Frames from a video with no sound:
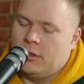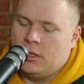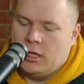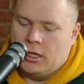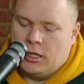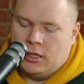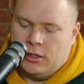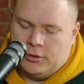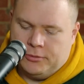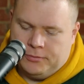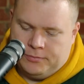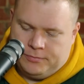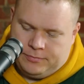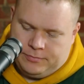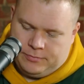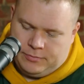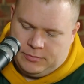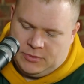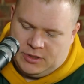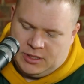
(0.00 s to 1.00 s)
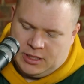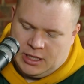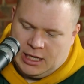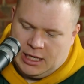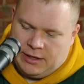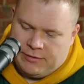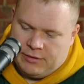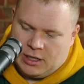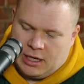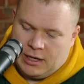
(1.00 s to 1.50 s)
No, it's not
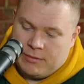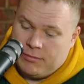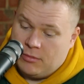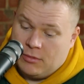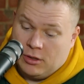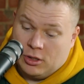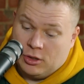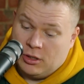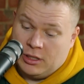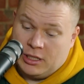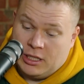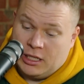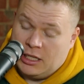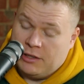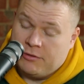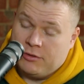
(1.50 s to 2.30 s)
even. I literally didn't